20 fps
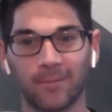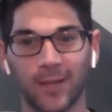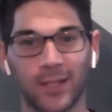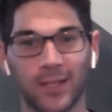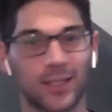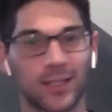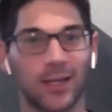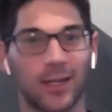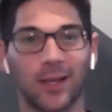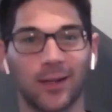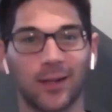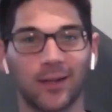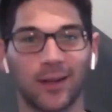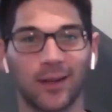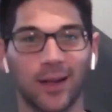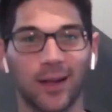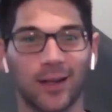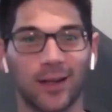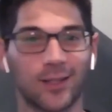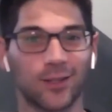Because
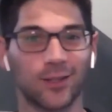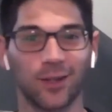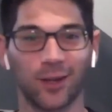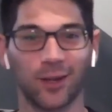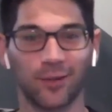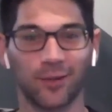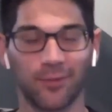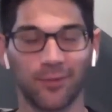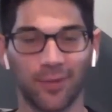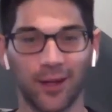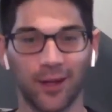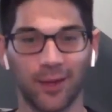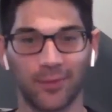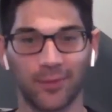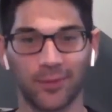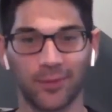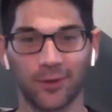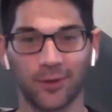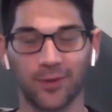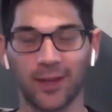it doesn't look good for
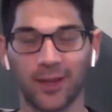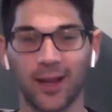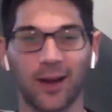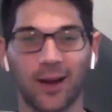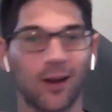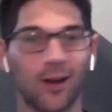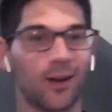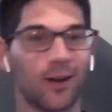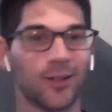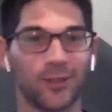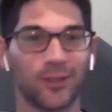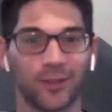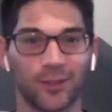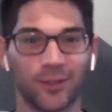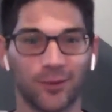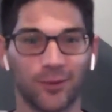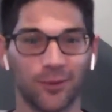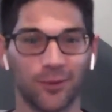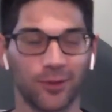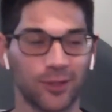them. So if they had 100
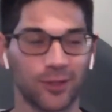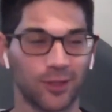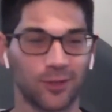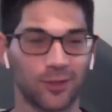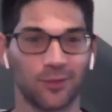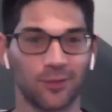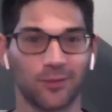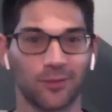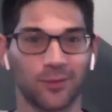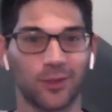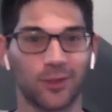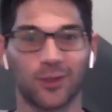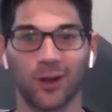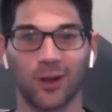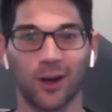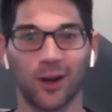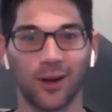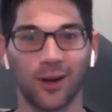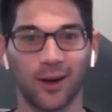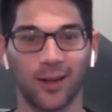schools just
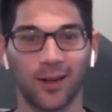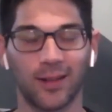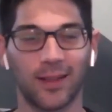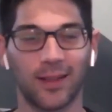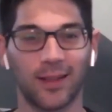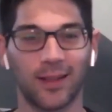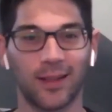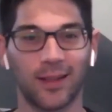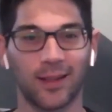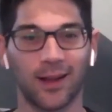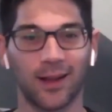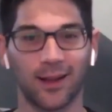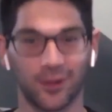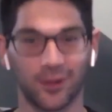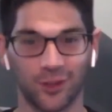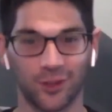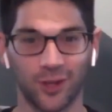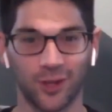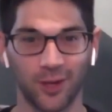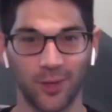start and then they had
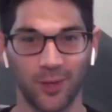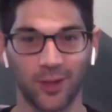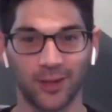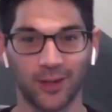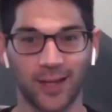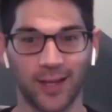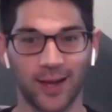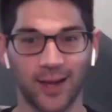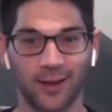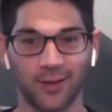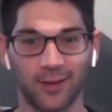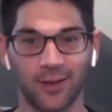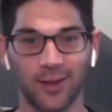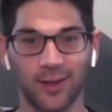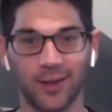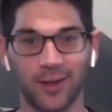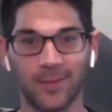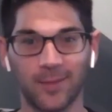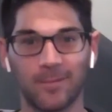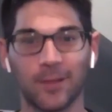to shut them all down,
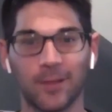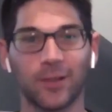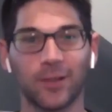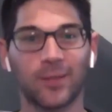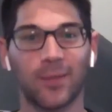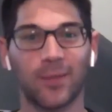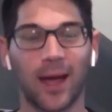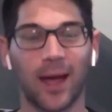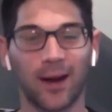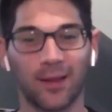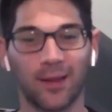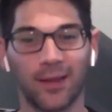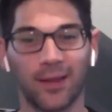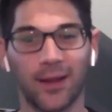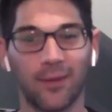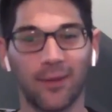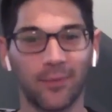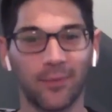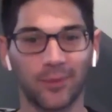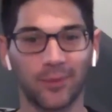that was bad on
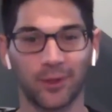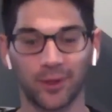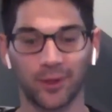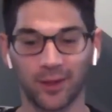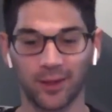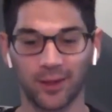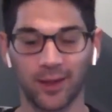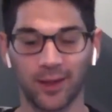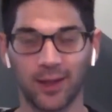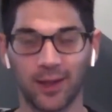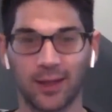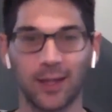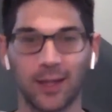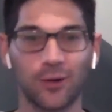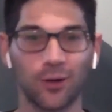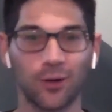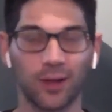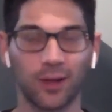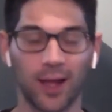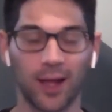them. So
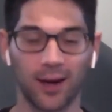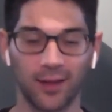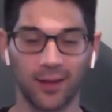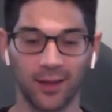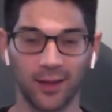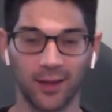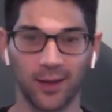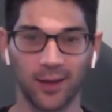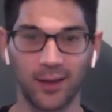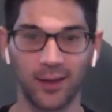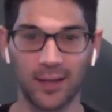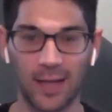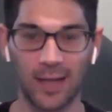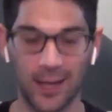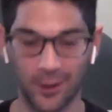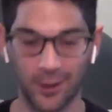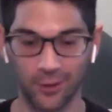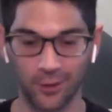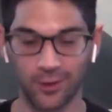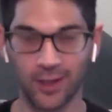they do a lot of
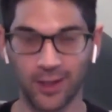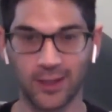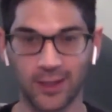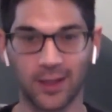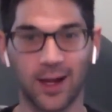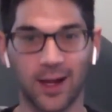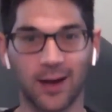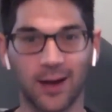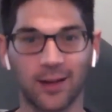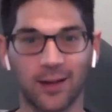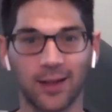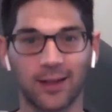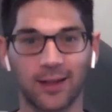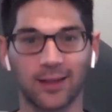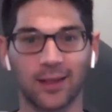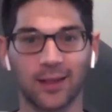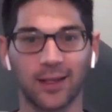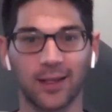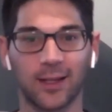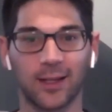ACOT does a lot of
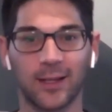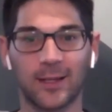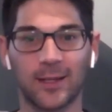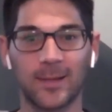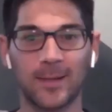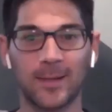like the